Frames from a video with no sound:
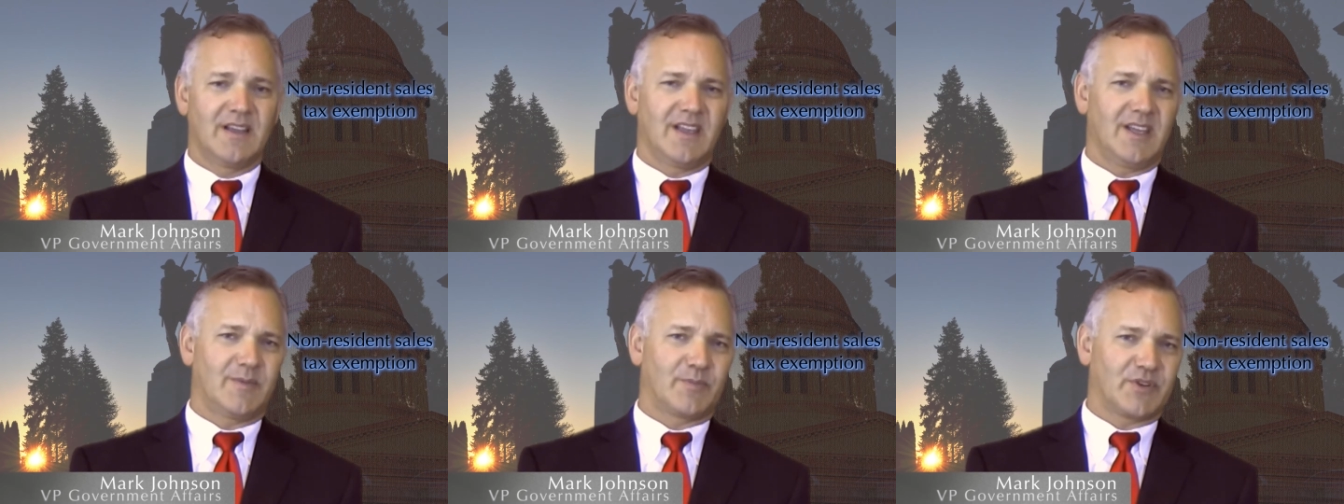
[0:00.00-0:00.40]

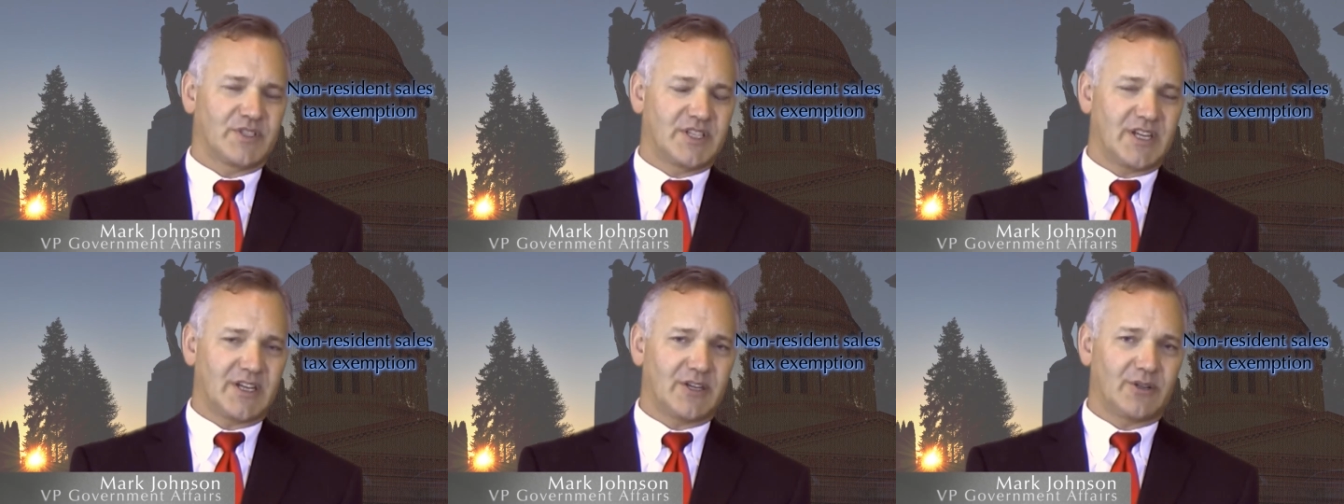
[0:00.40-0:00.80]
In
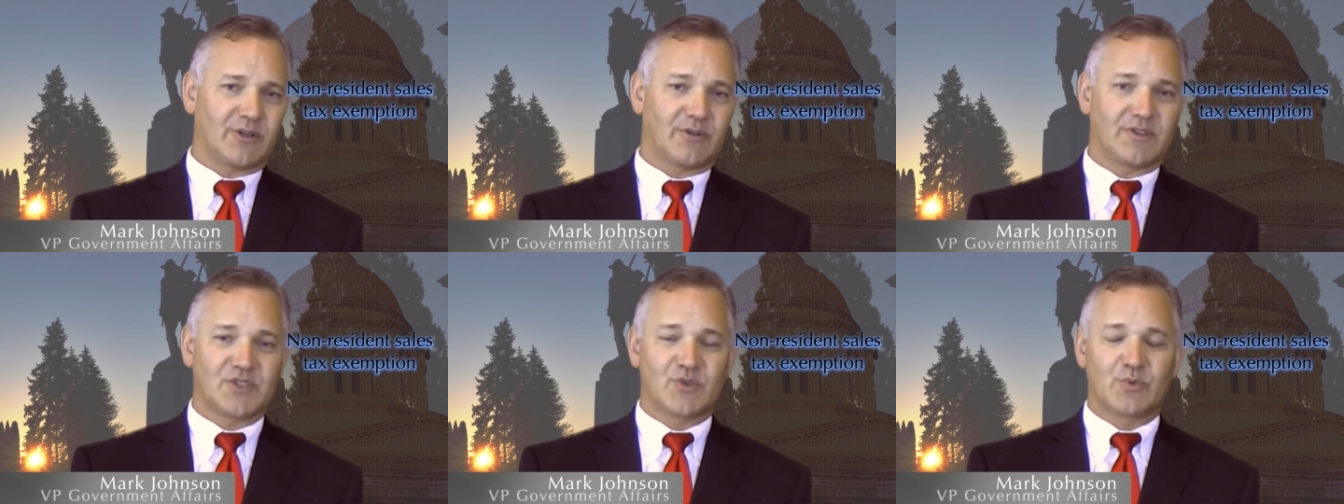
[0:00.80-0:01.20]

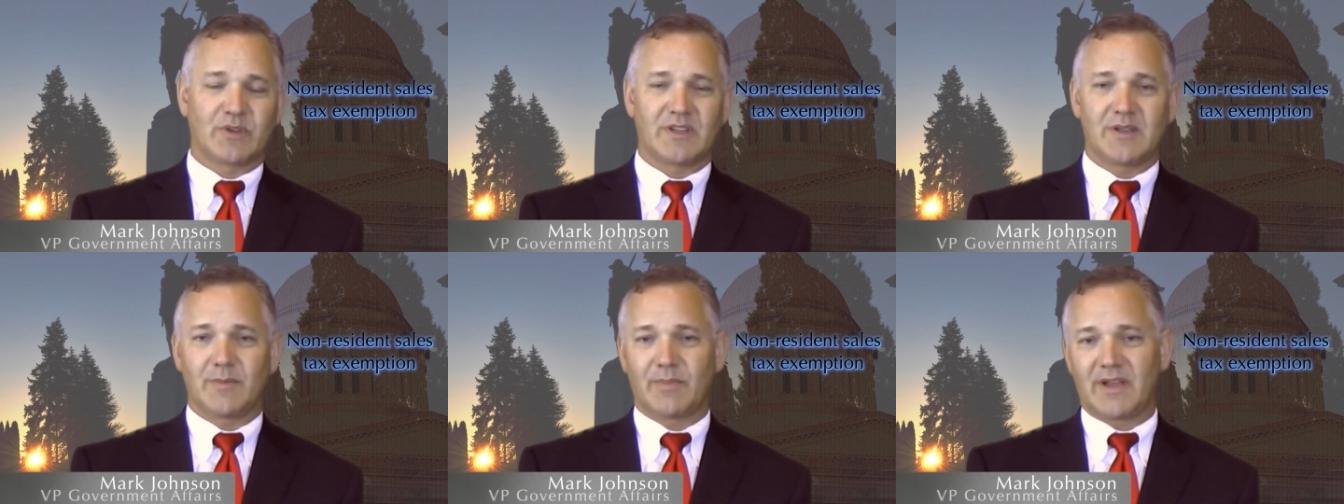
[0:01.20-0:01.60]
particular, this
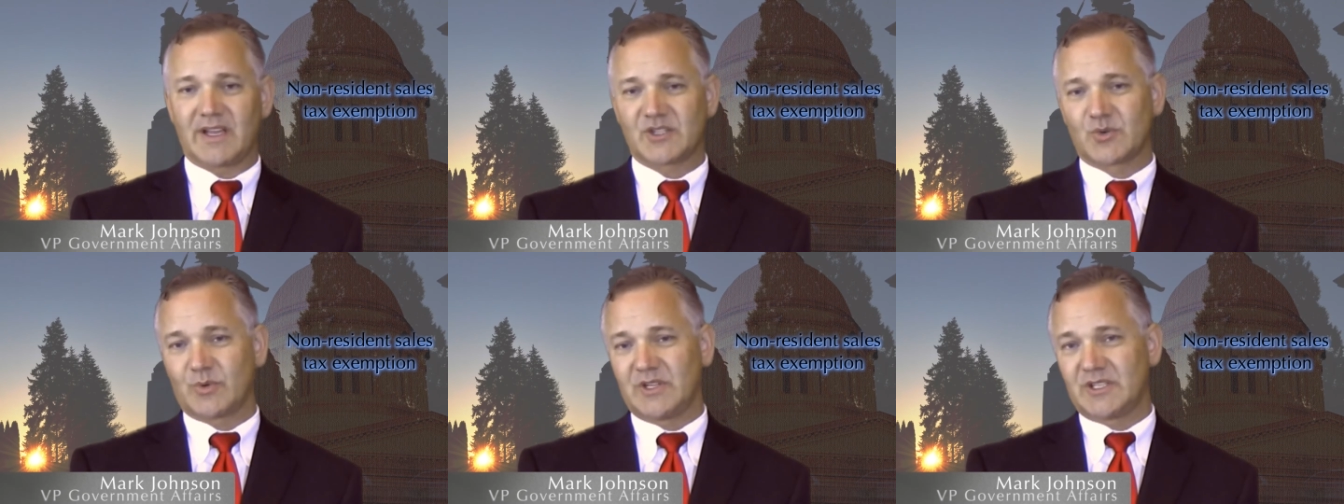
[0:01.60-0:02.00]
really
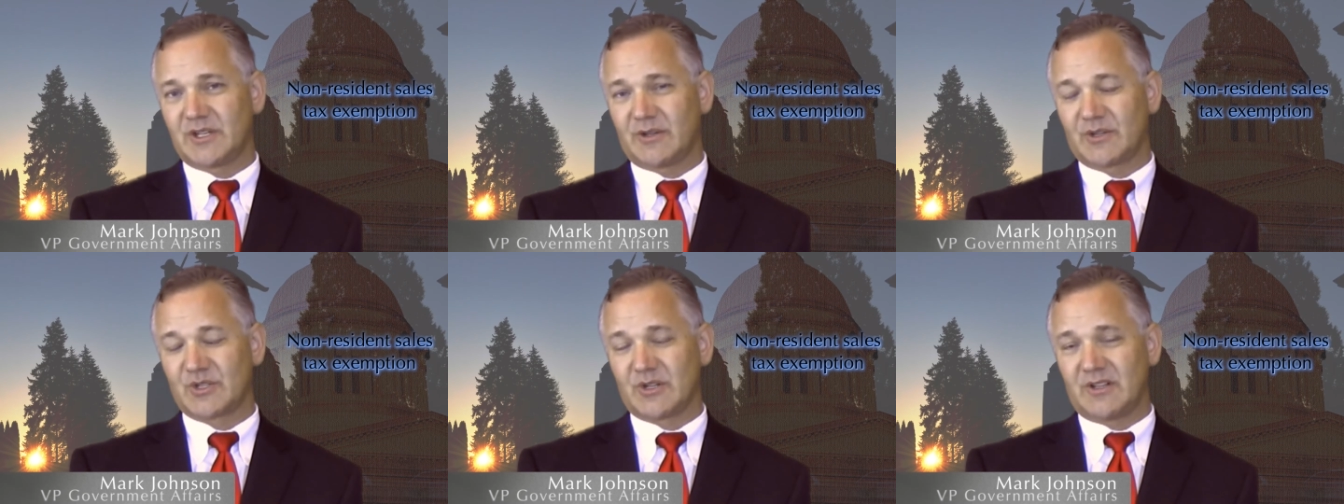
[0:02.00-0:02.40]
impacts
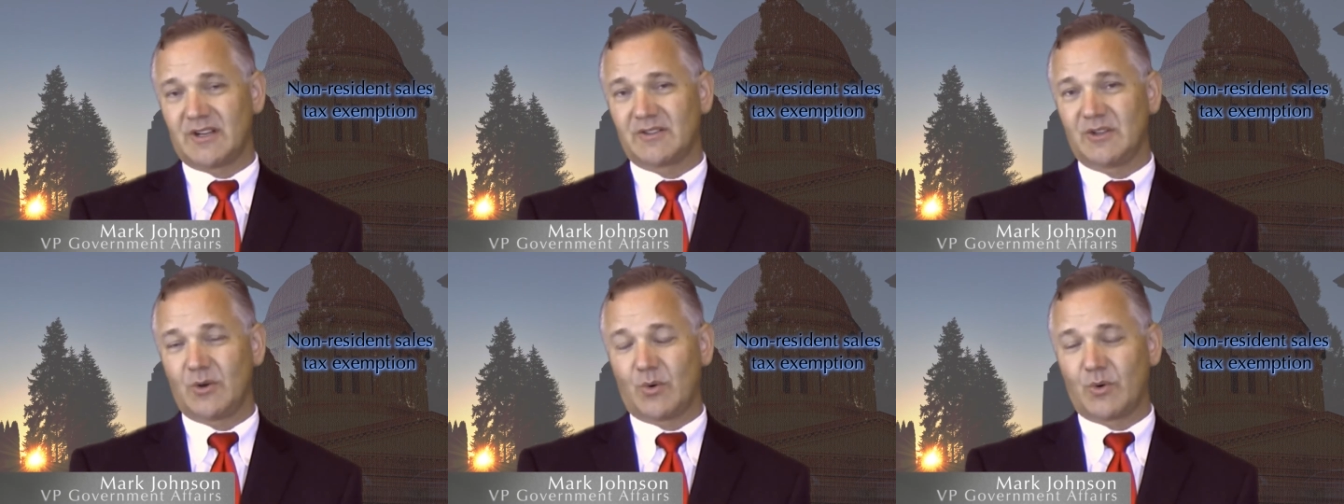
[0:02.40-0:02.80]
retailers
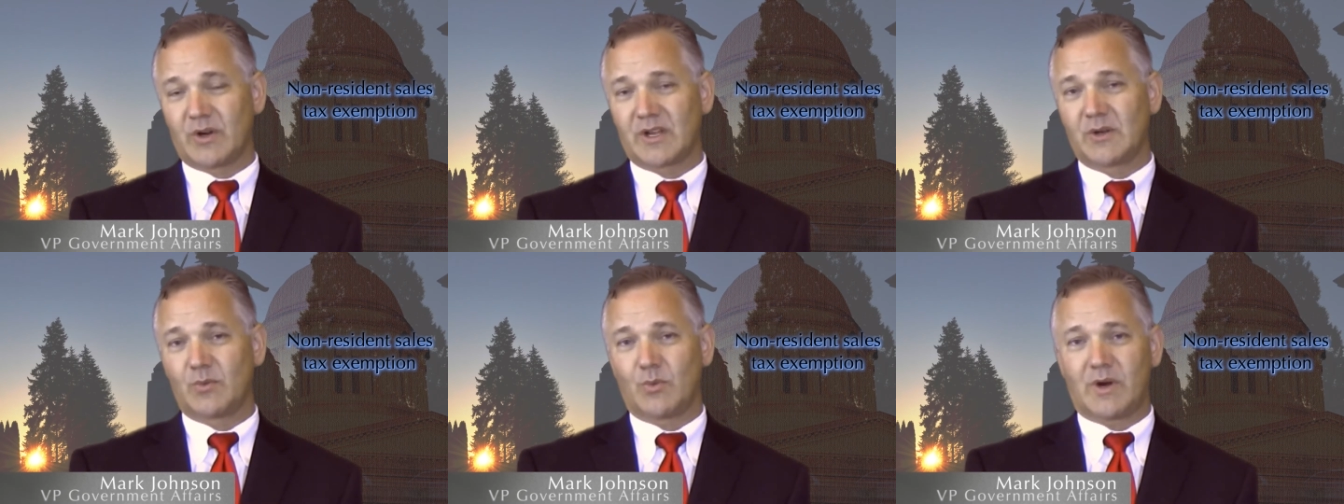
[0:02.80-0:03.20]
along the
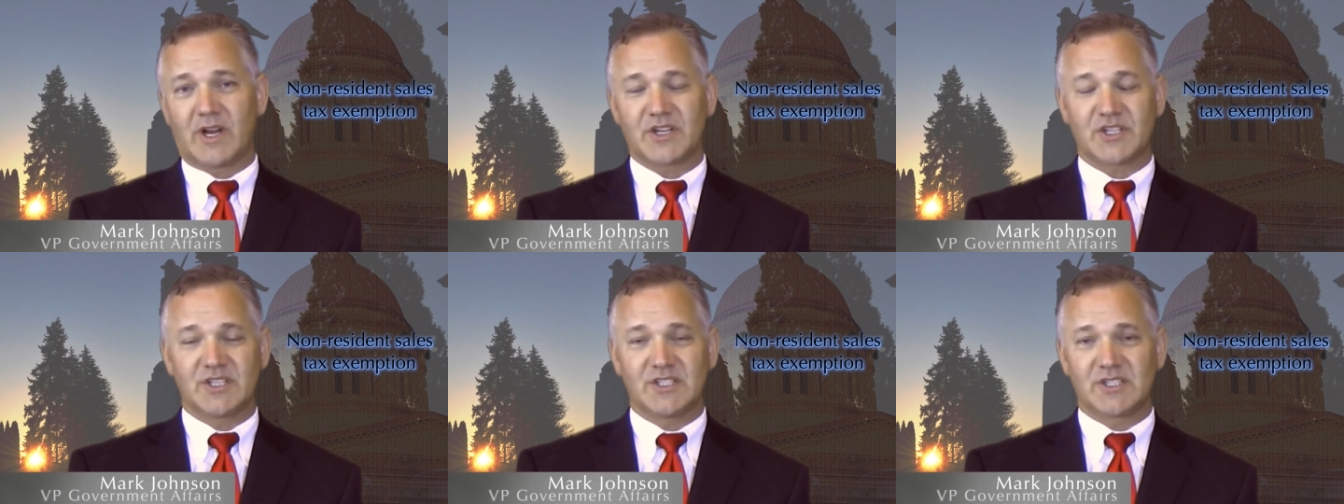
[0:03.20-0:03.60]

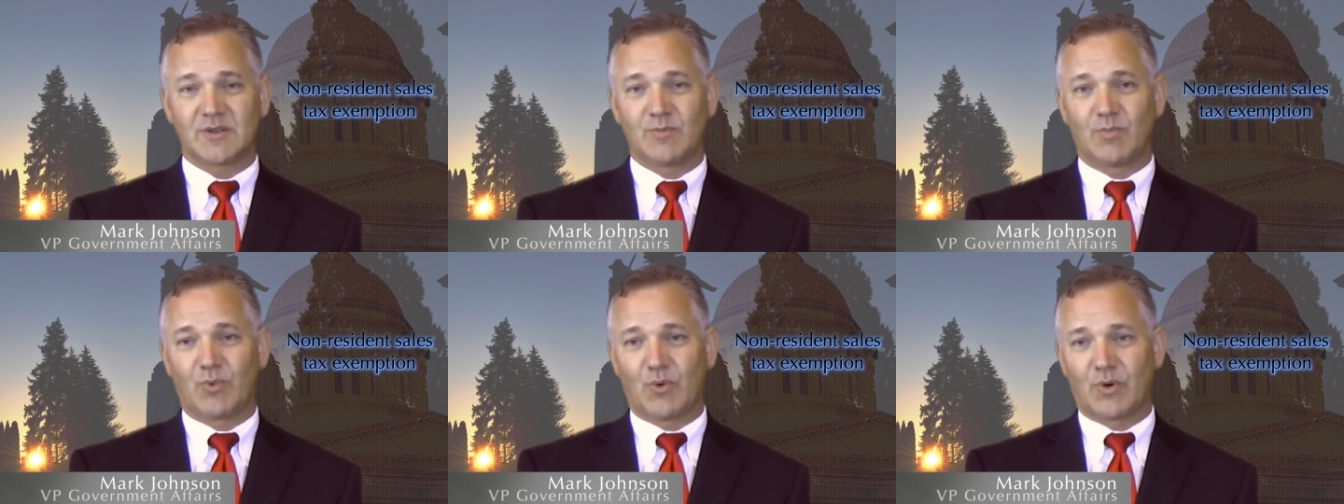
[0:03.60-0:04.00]

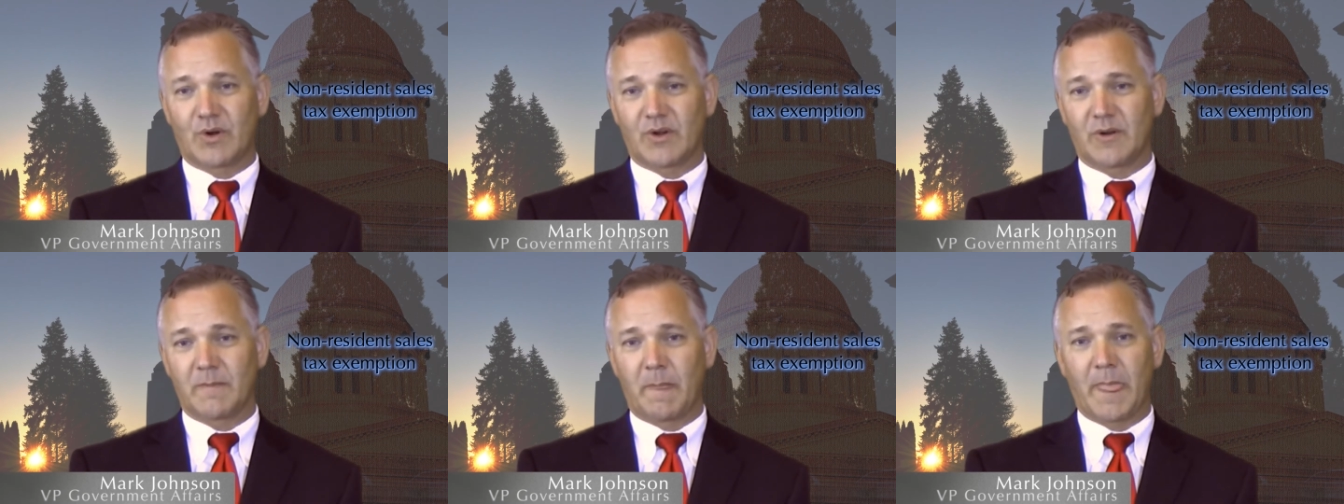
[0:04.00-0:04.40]
Oregon-Washington
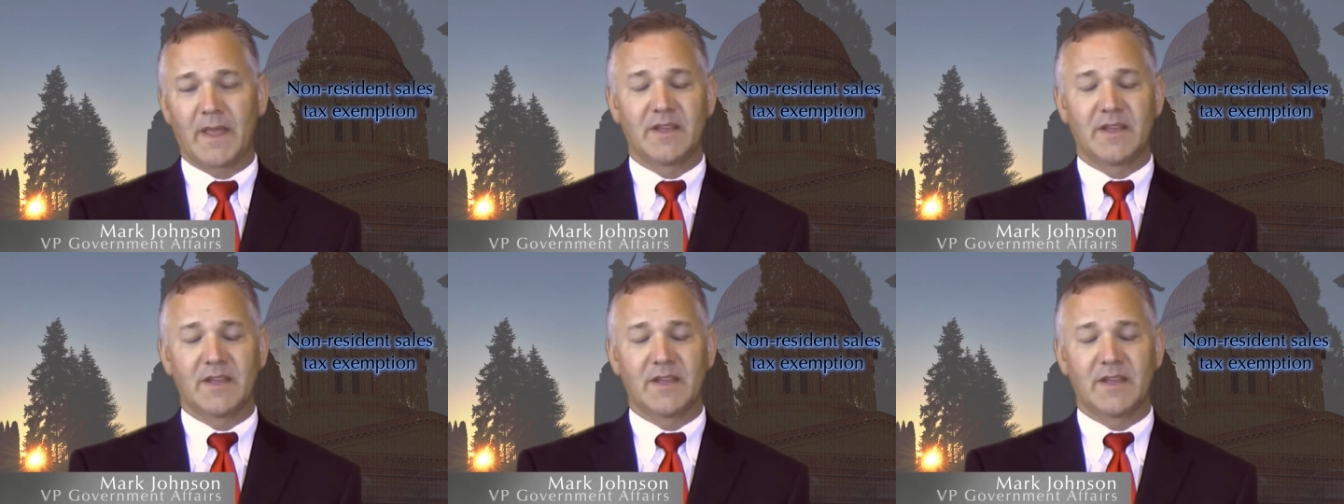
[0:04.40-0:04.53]
border.